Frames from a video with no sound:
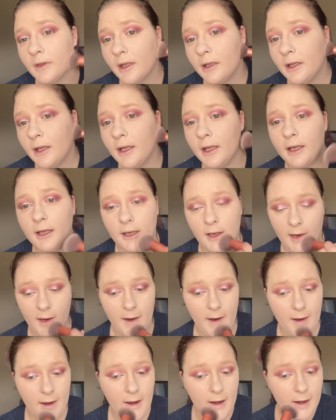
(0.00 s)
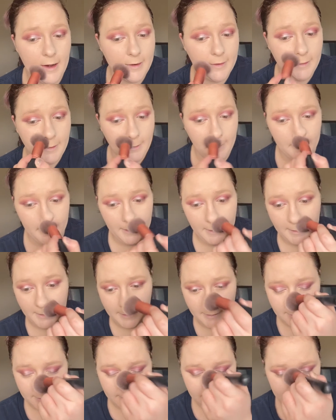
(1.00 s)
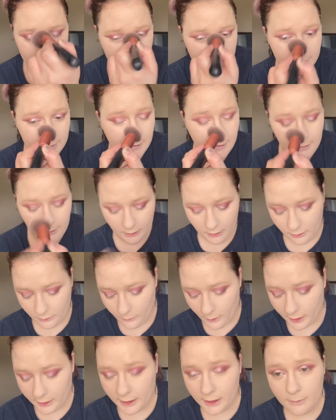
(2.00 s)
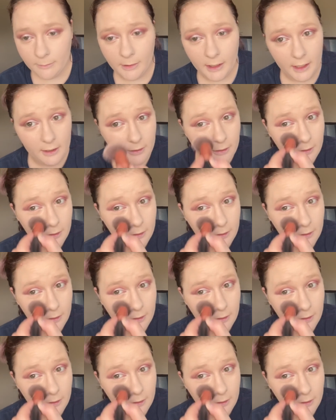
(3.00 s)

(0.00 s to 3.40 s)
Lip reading: And there is a walking path